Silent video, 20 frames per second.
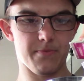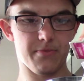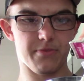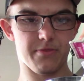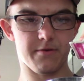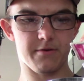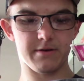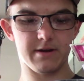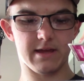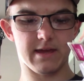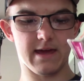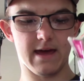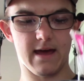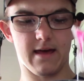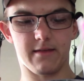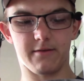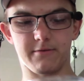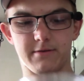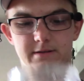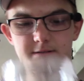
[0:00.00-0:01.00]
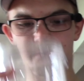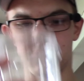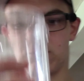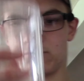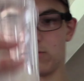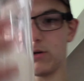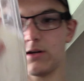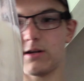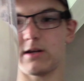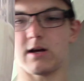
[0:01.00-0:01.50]
30 calories in
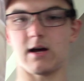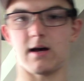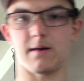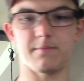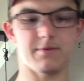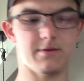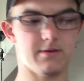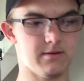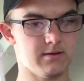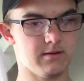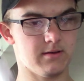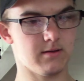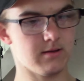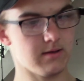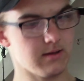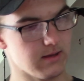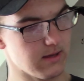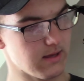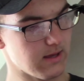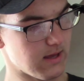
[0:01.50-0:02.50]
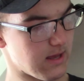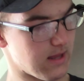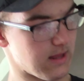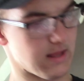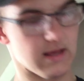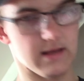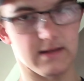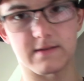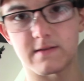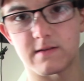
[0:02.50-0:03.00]
1 cup in
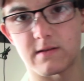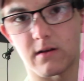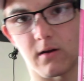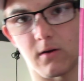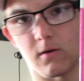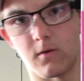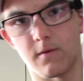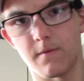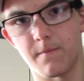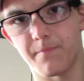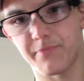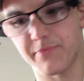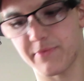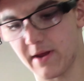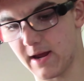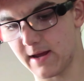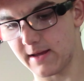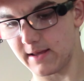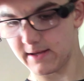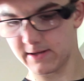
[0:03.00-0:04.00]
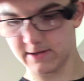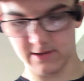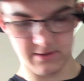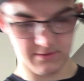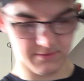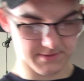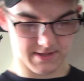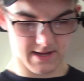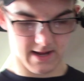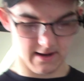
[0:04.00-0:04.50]
this, so I like to
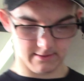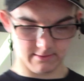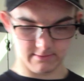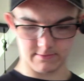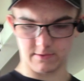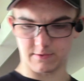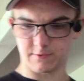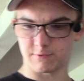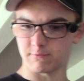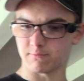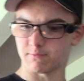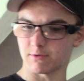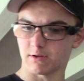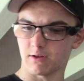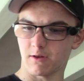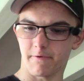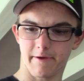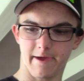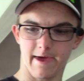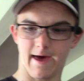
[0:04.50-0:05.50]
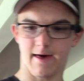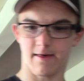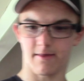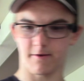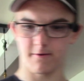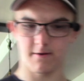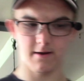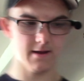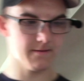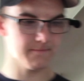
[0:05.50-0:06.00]
use that because it's super low
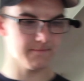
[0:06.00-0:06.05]
calorie.